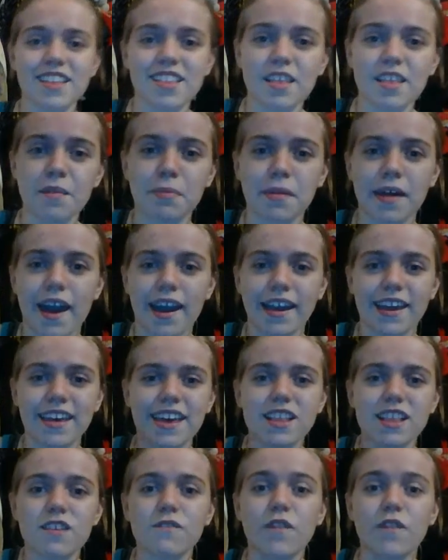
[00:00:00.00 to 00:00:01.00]
the plaque, he
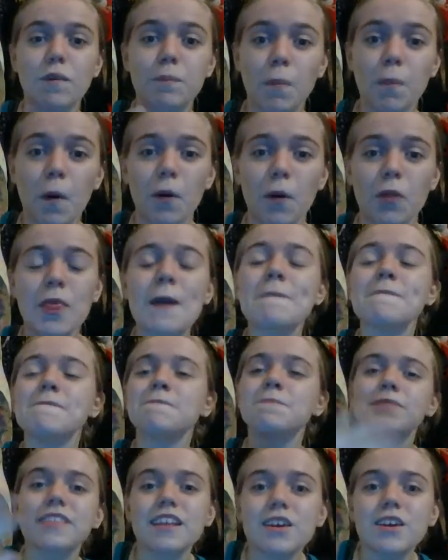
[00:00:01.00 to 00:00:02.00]
gets it for both. He
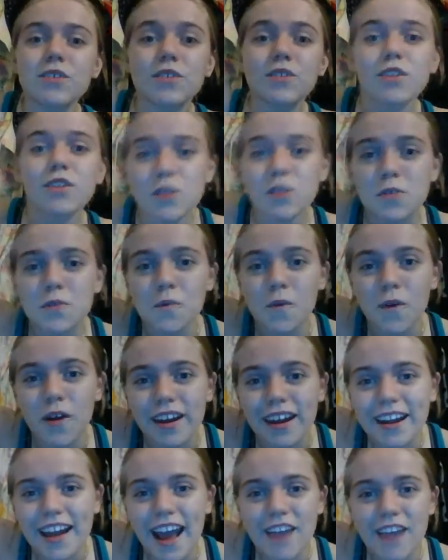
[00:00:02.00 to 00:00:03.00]
can only do one
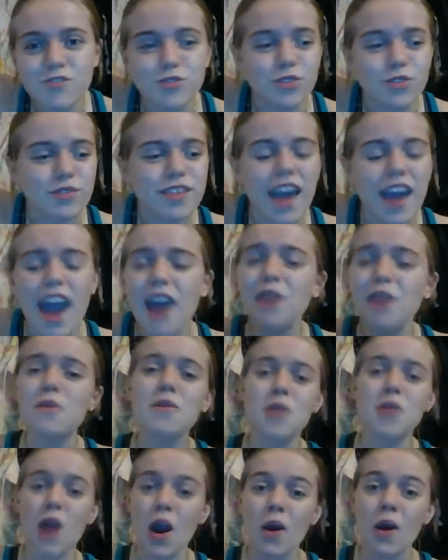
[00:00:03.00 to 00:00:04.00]
at nationals. I
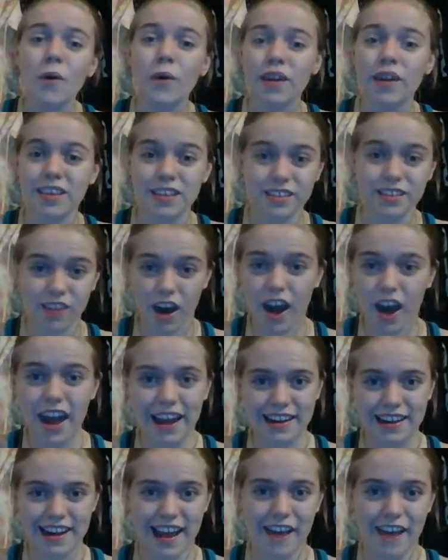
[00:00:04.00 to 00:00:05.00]
don't know what he got
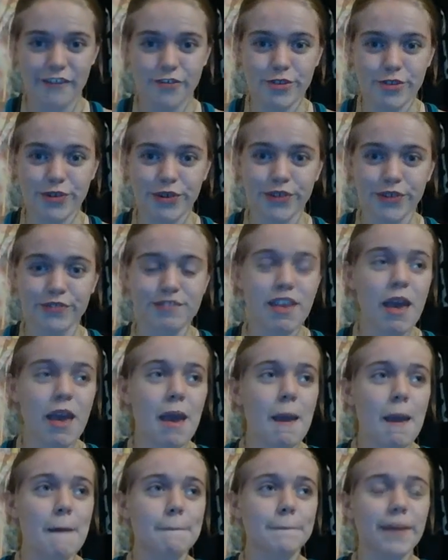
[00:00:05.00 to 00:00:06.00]
at nationals,
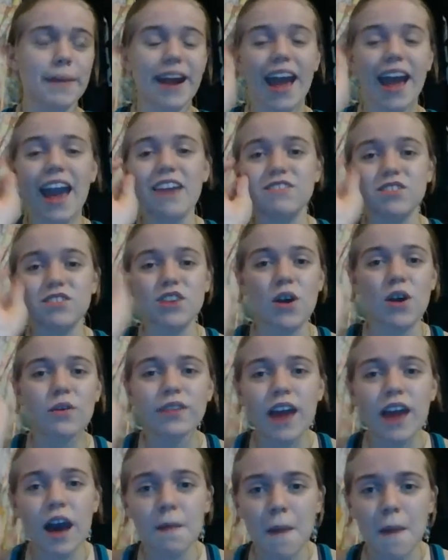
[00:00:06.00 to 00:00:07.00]
but I have no
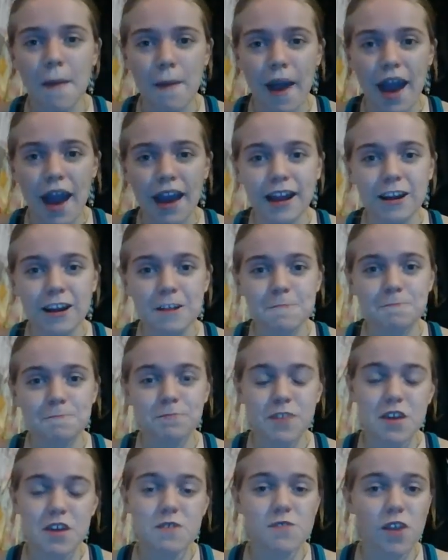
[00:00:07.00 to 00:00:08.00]
doubt in my mind
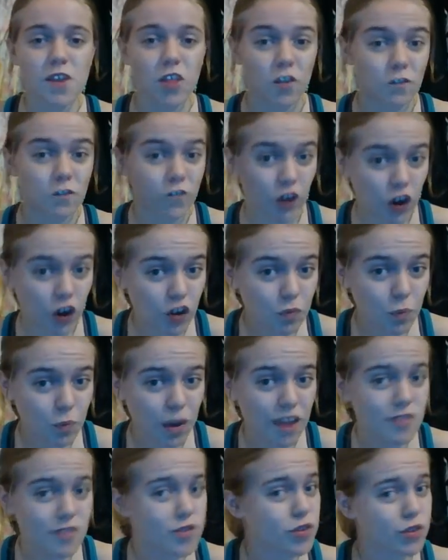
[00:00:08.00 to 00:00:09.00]
it was either first
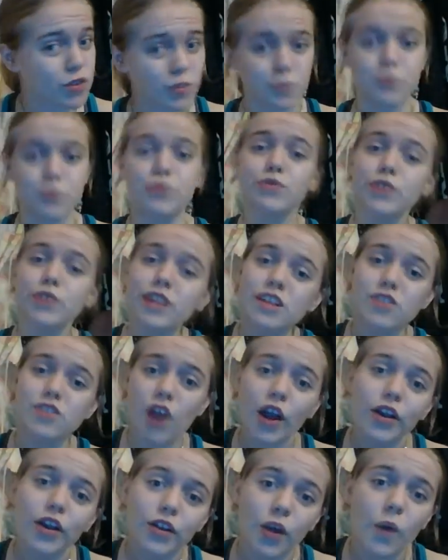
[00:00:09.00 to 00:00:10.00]
place or pretty
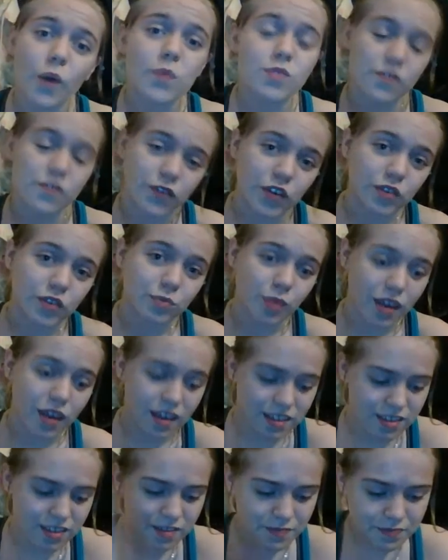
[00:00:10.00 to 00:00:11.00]
darn close to first
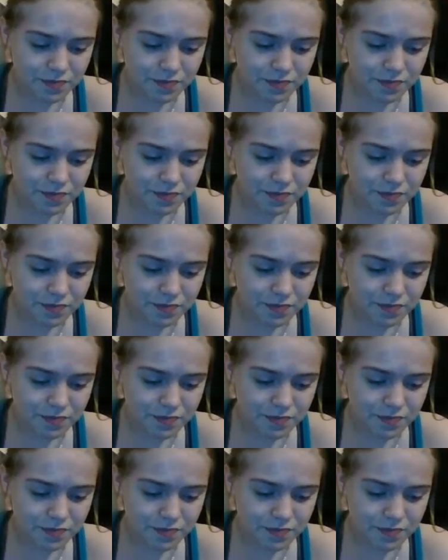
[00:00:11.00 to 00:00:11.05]
place.